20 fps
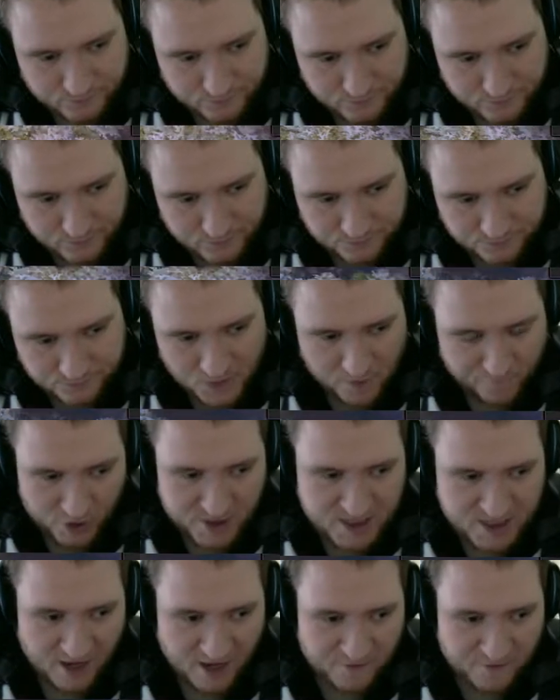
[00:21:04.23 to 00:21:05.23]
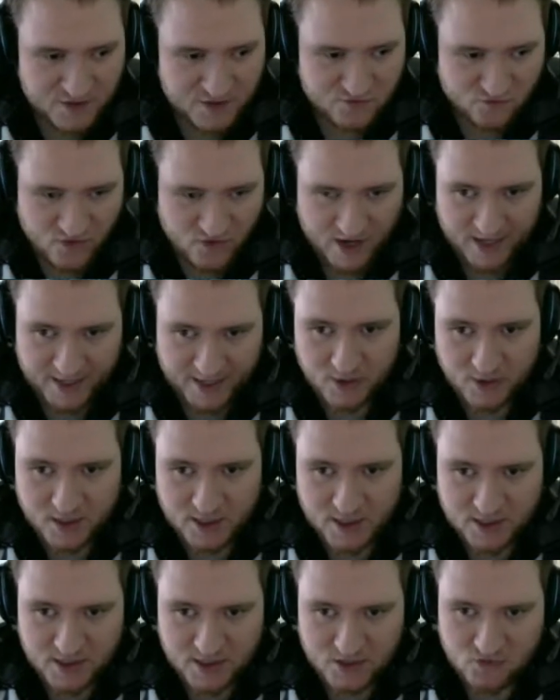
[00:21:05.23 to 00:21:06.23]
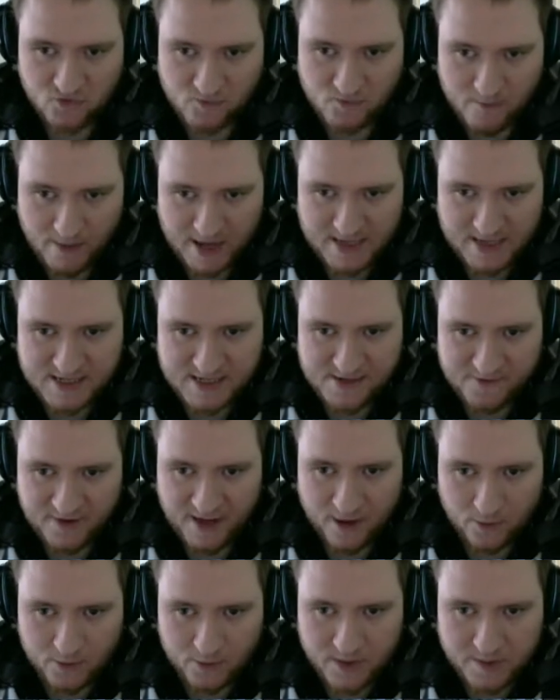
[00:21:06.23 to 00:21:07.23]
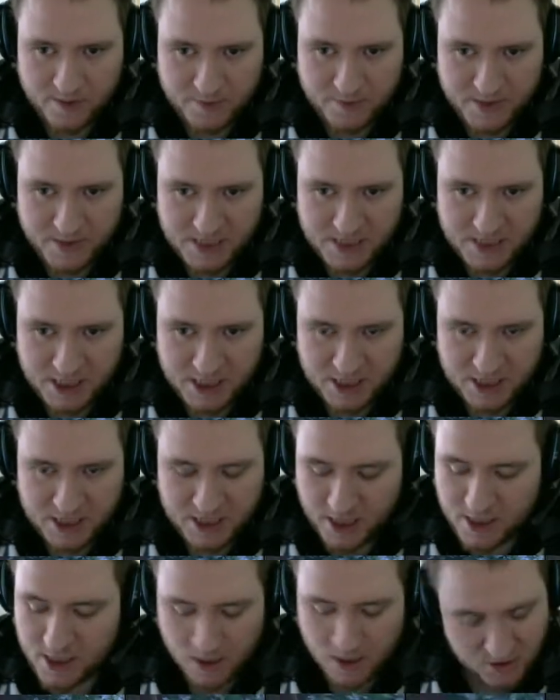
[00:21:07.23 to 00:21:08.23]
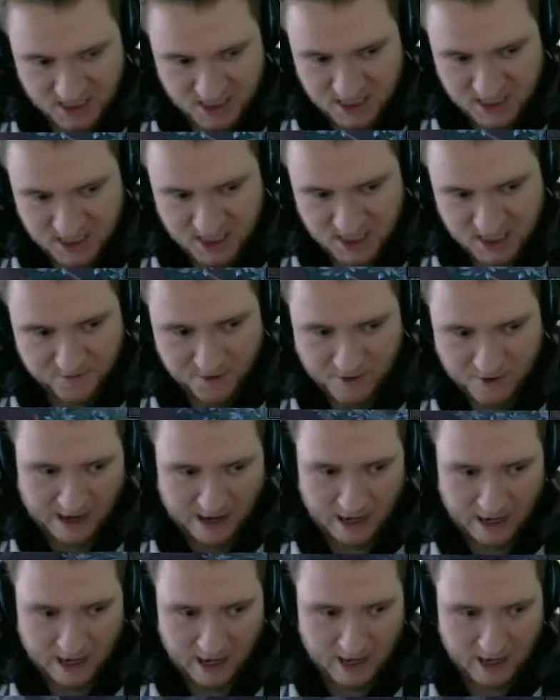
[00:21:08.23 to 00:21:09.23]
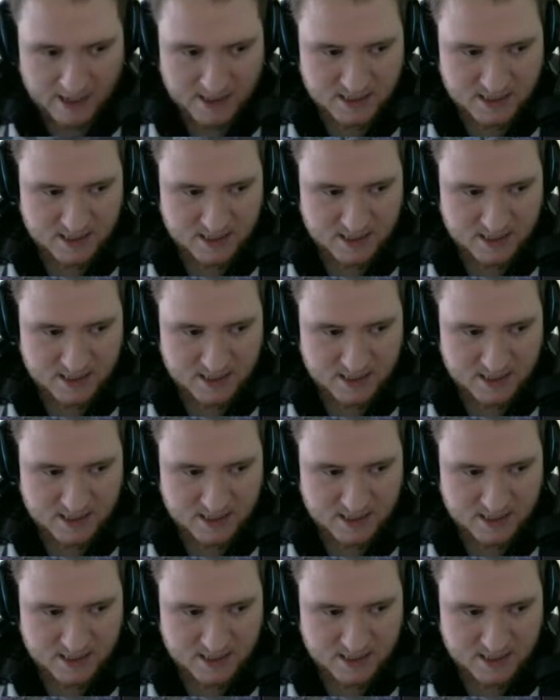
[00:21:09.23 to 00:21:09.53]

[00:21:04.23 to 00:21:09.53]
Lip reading: a 4 staff is really good. It does massively help with the positioning. You can use it to save your allies.